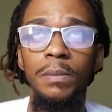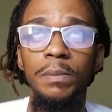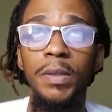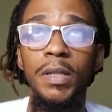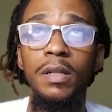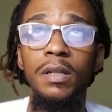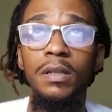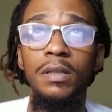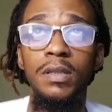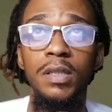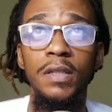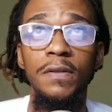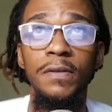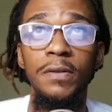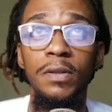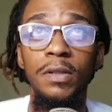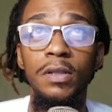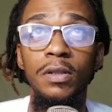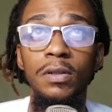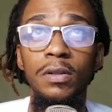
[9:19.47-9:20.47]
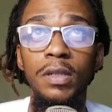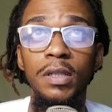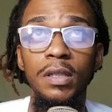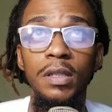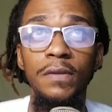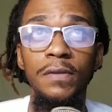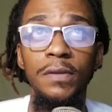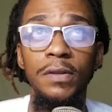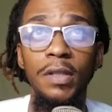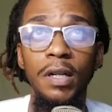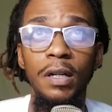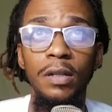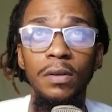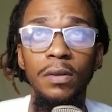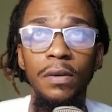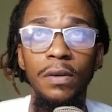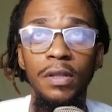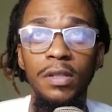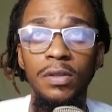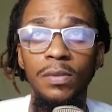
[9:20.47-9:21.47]
because if you go if you
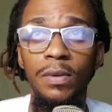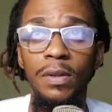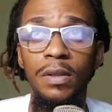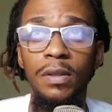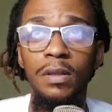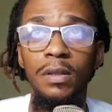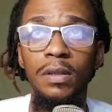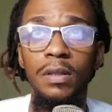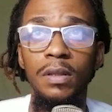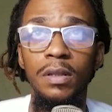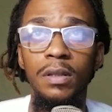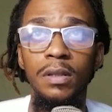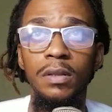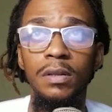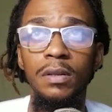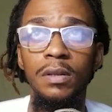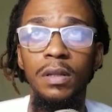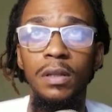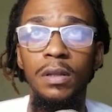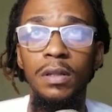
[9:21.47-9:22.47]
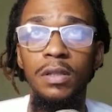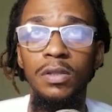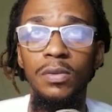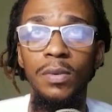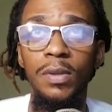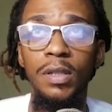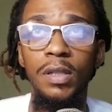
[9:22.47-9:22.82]
download this one, this